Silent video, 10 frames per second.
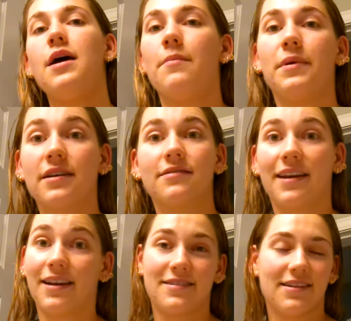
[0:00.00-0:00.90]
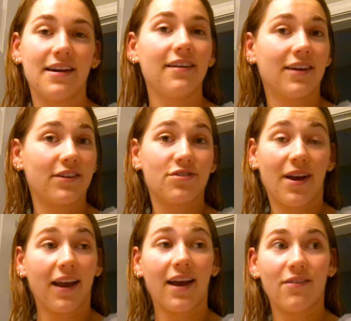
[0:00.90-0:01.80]
because like I said, I like
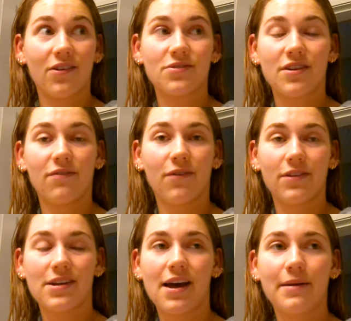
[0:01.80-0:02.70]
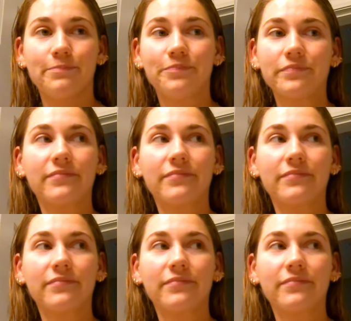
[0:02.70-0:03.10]
trying out new stuff all the time.